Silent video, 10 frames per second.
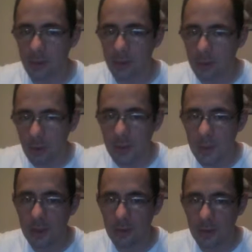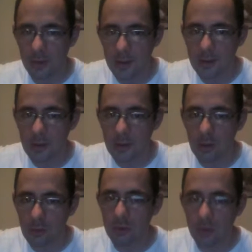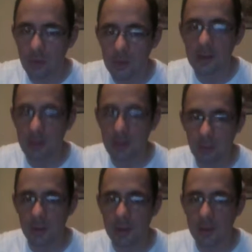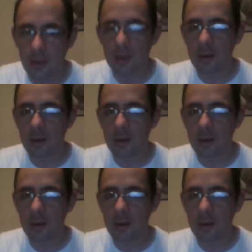So it's going to be interesting, you know, to tune in next week.